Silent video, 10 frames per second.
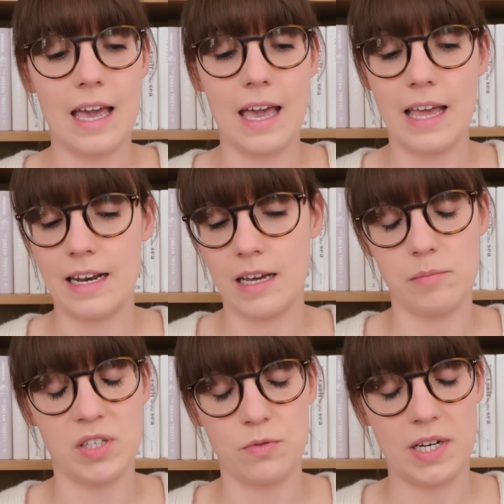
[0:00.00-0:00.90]
and I
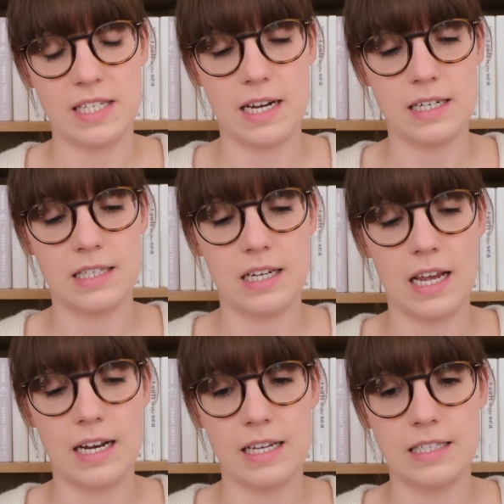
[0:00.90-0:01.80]
misread that,
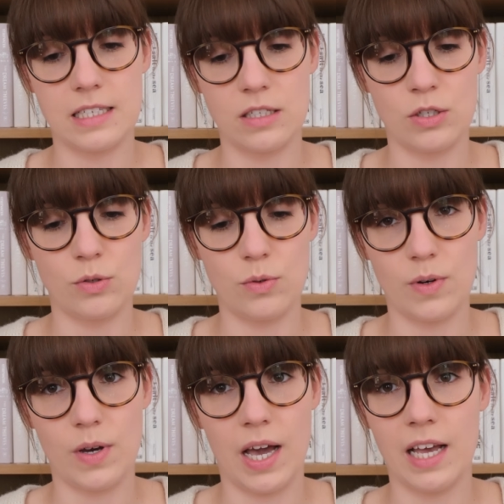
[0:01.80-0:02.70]
and I didn't do
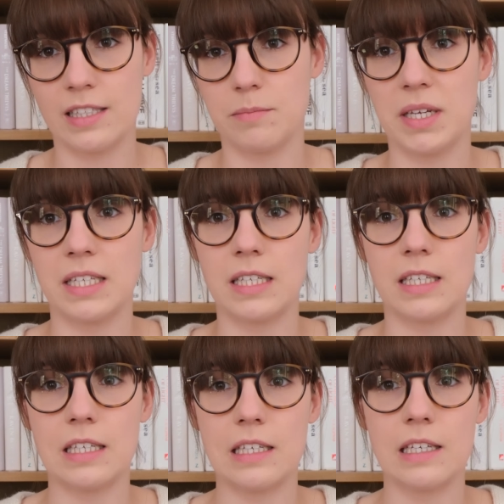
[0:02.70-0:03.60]
as
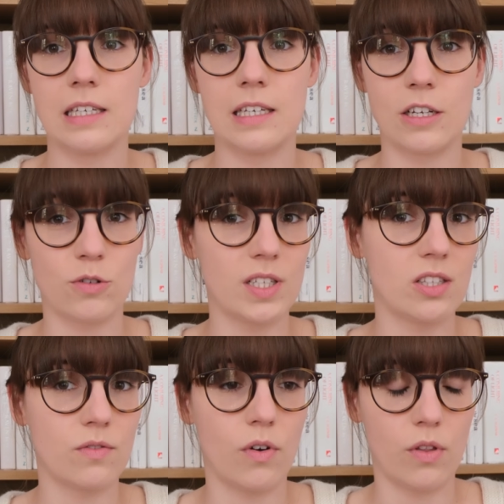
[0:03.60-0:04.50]
many
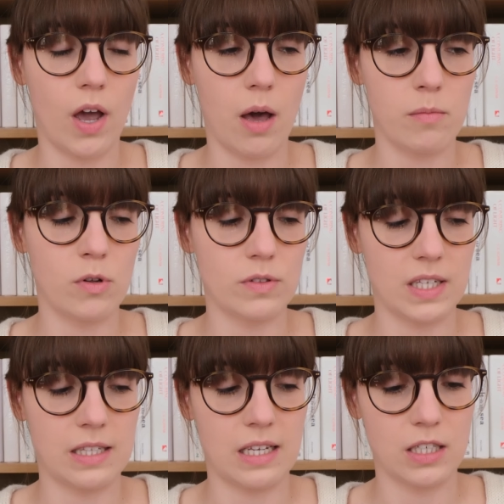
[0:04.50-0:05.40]
increases for the armholes
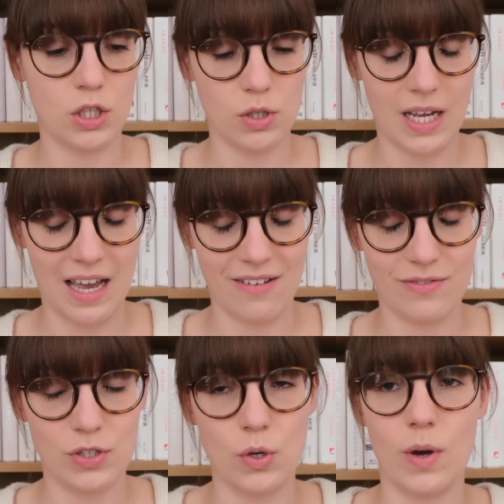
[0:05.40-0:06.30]
as I should have.
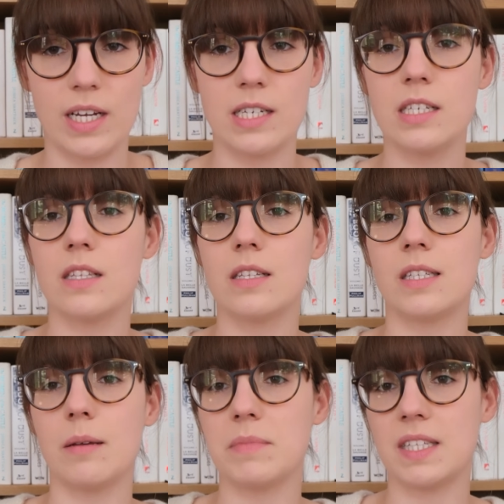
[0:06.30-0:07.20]
So I did the
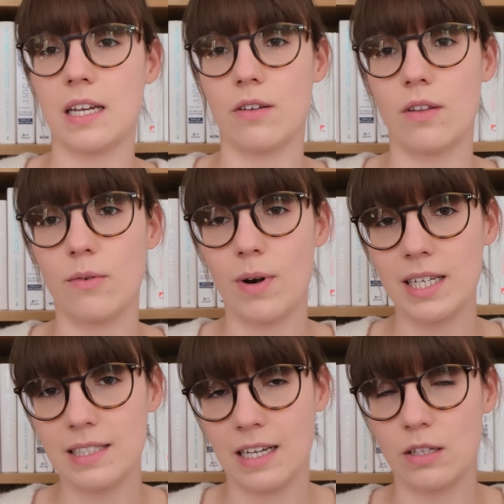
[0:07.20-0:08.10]
same mistake on the
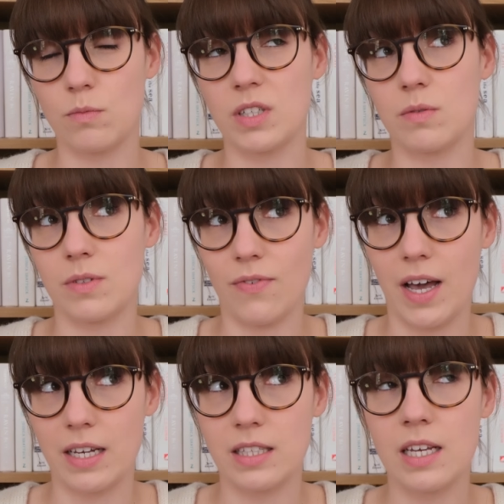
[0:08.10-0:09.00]
right side, which was
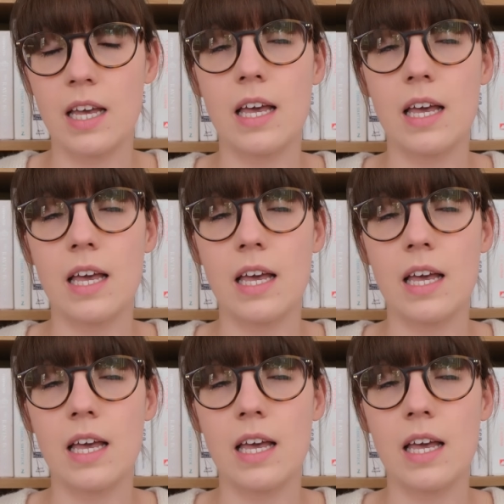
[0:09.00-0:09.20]
fine.